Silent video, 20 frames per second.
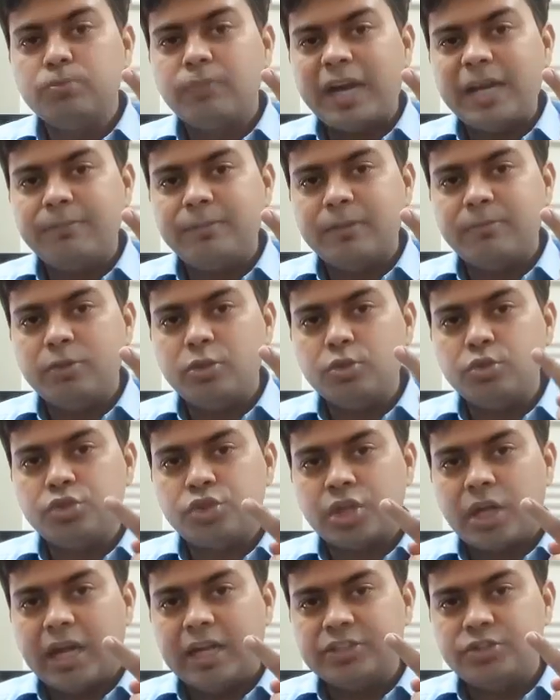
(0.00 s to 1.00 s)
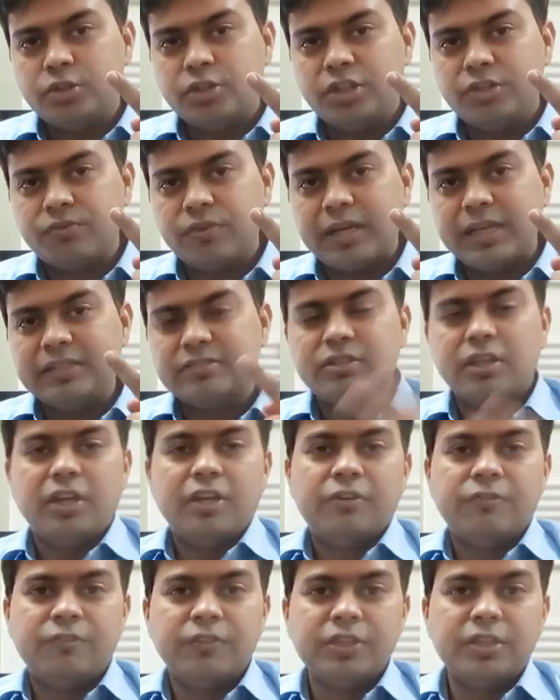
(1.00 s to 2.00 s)
you might be able to charge your device
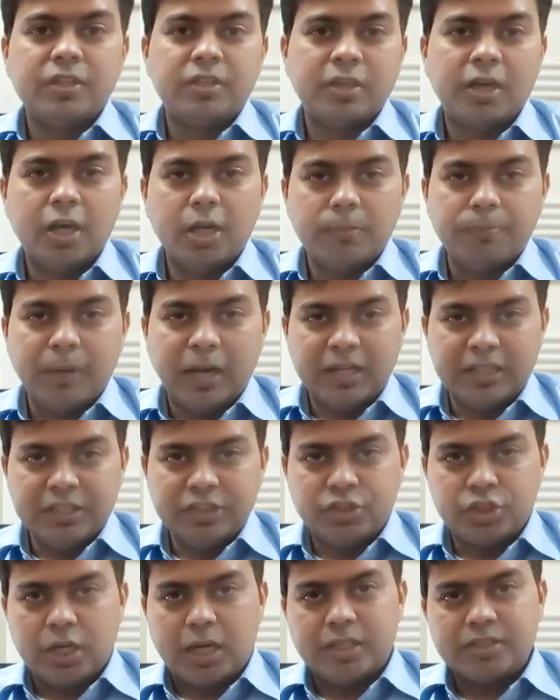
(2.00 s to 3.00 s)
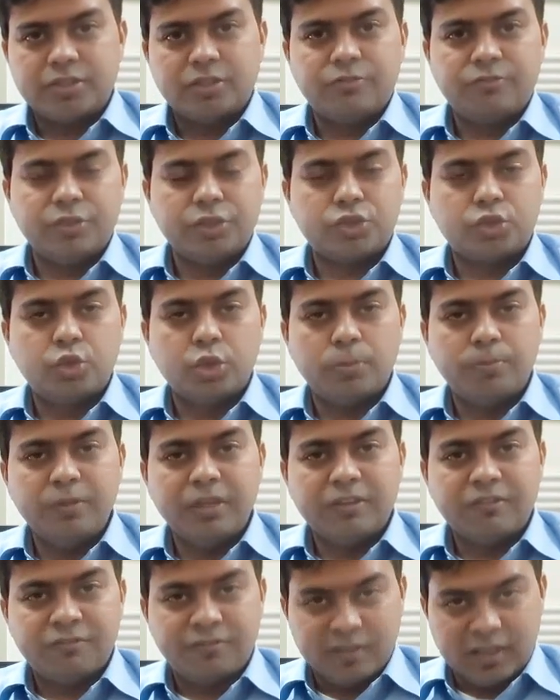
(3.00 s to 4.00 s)
with a third party charger which could
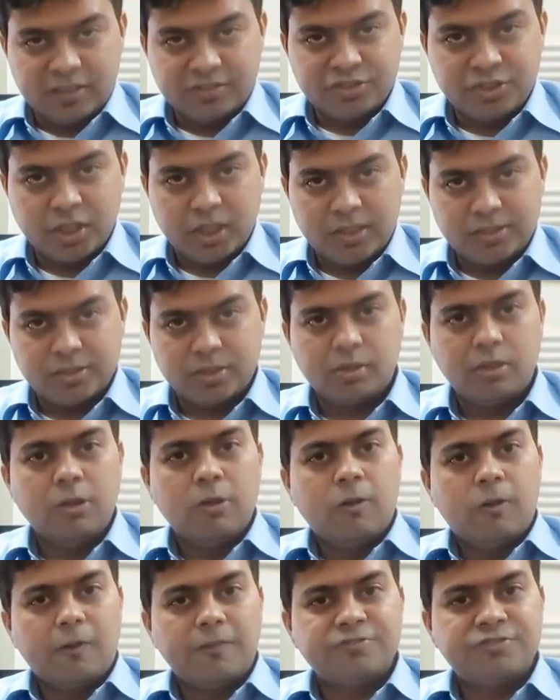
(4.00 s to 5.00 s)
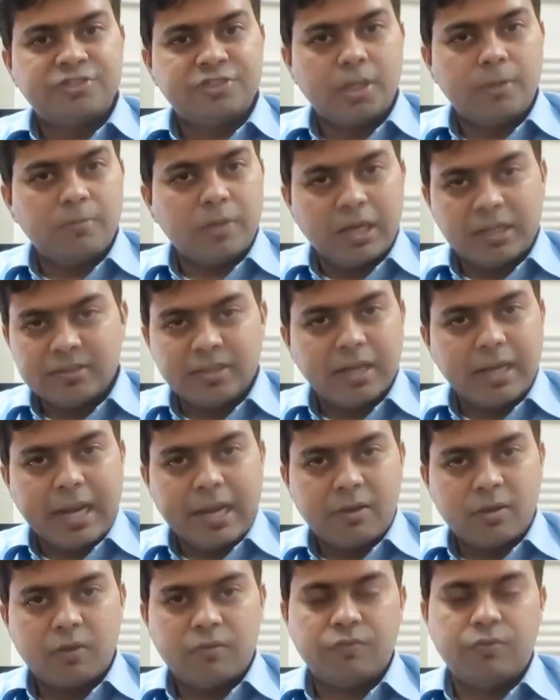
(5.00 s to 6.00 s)
be a fast charger of some other
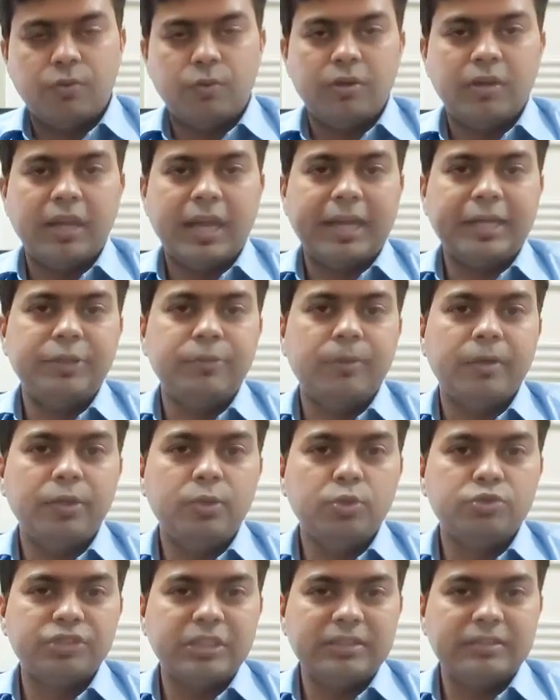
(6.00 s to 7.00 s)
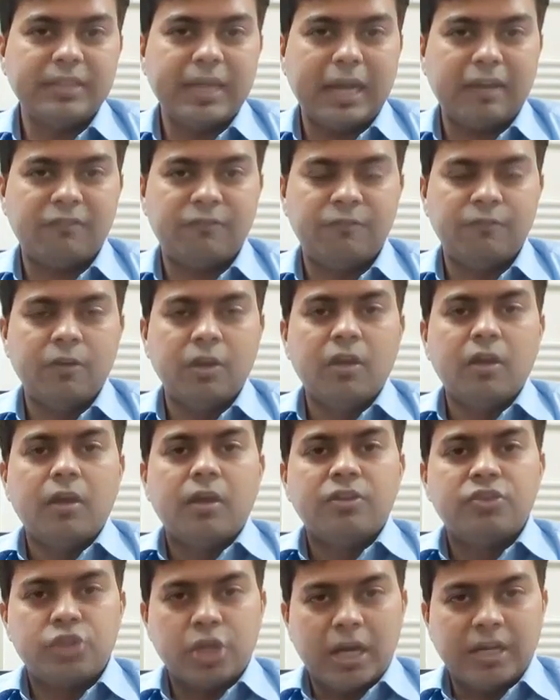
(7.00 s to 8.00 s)
android phone and you are using that
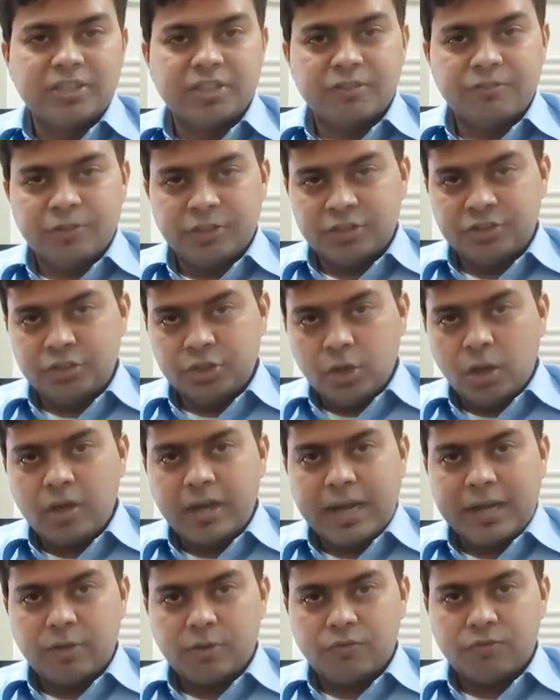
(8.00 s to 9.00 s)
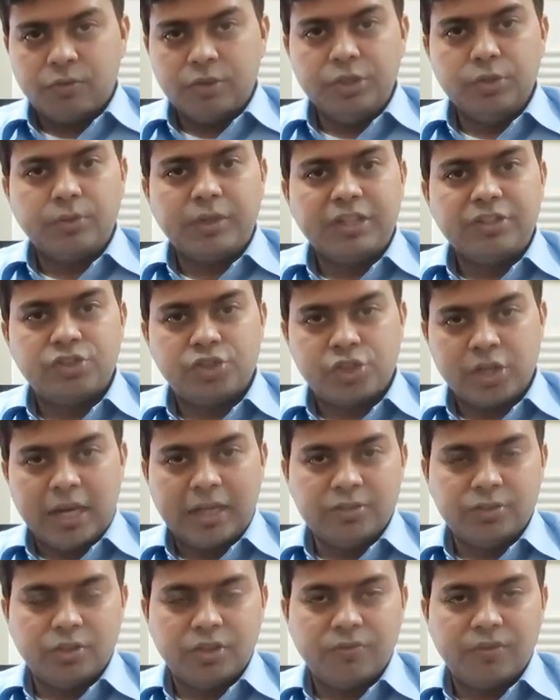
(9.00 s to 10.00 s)
charger with your Android phone you can
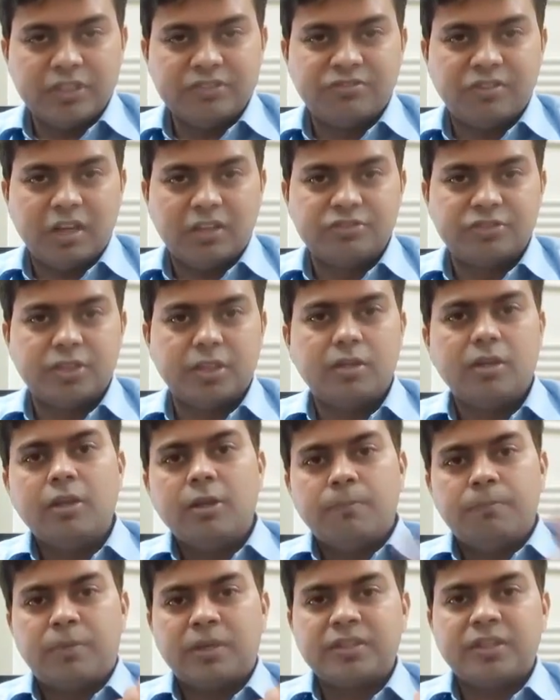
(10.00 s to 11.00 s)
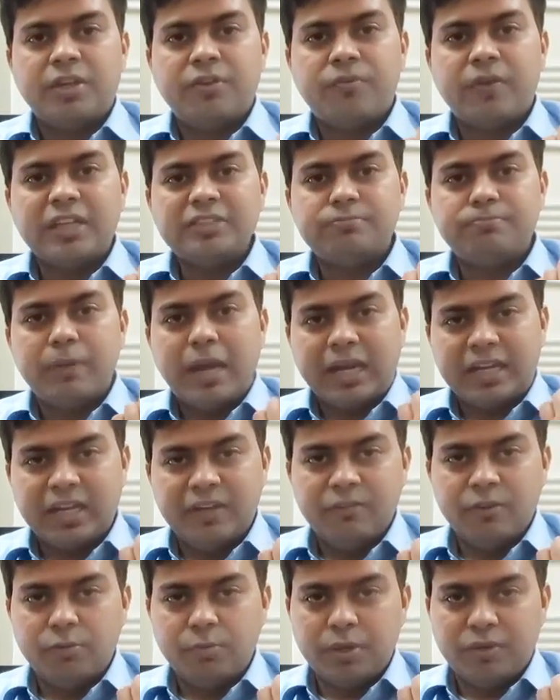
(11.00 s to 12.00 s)
charge your device faster but the device
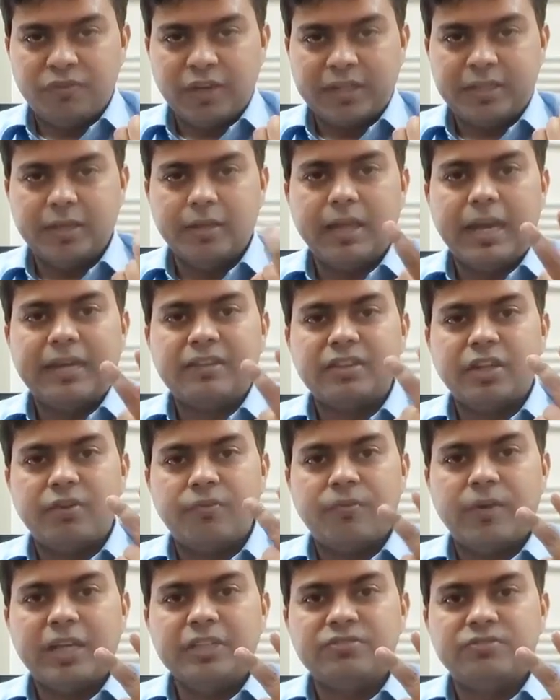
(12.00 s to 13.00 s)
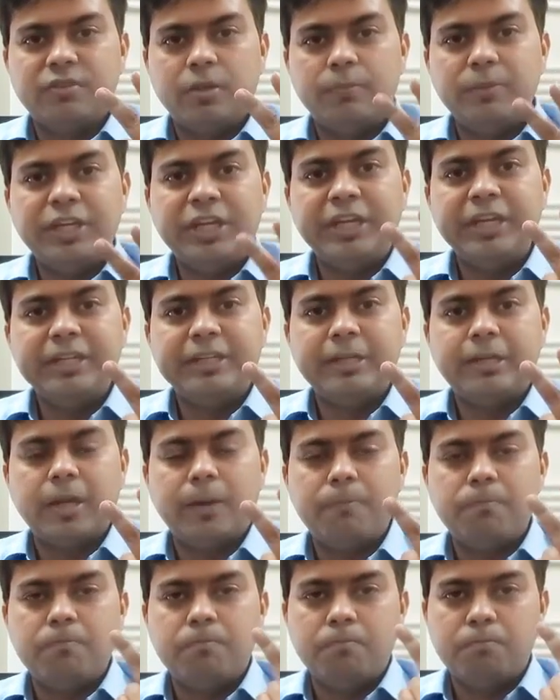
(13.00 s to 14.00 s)
battery will be affected and the device will be heated
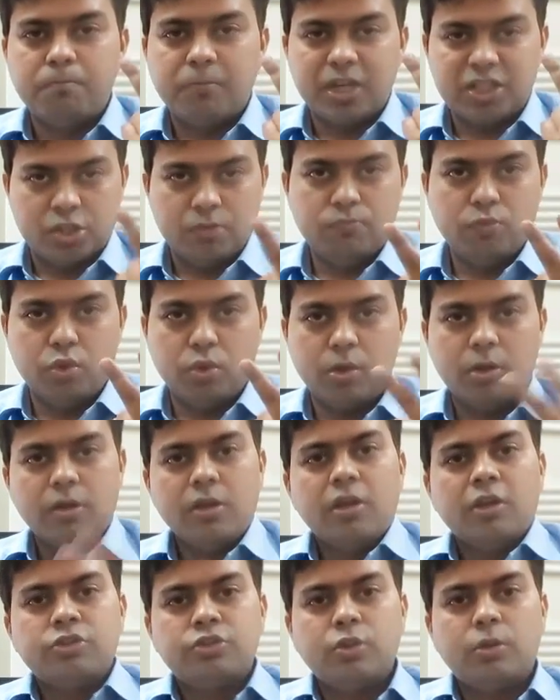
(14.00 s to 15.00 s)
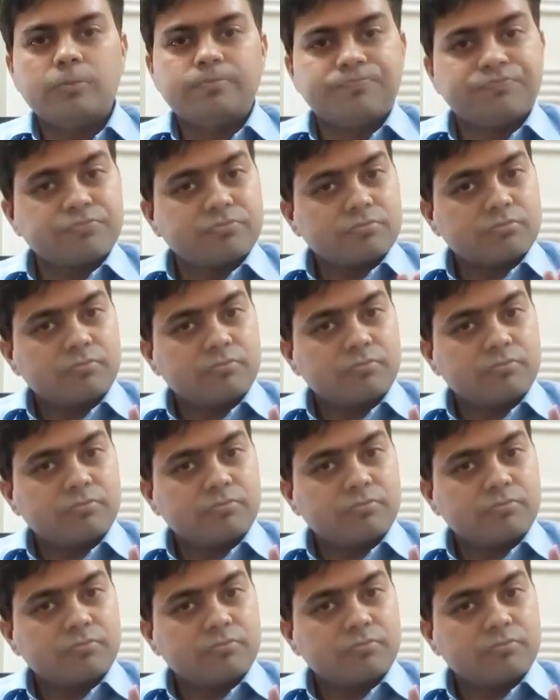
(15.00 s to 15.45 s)
up much more so